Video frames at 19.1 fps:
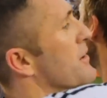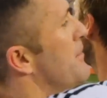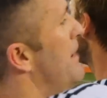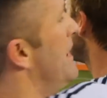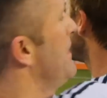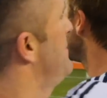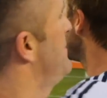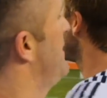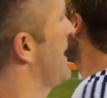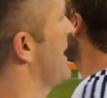
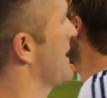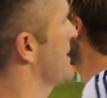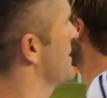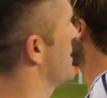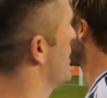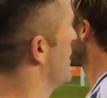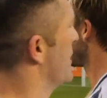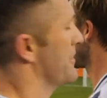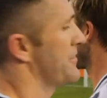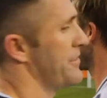so big and
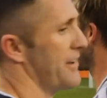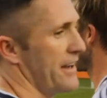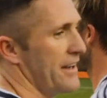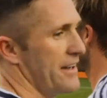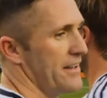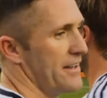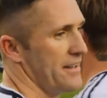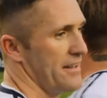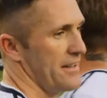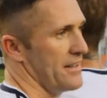so
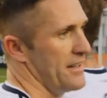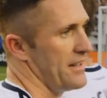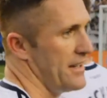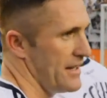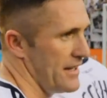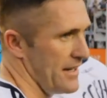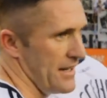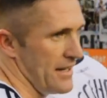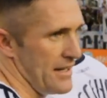famous, and then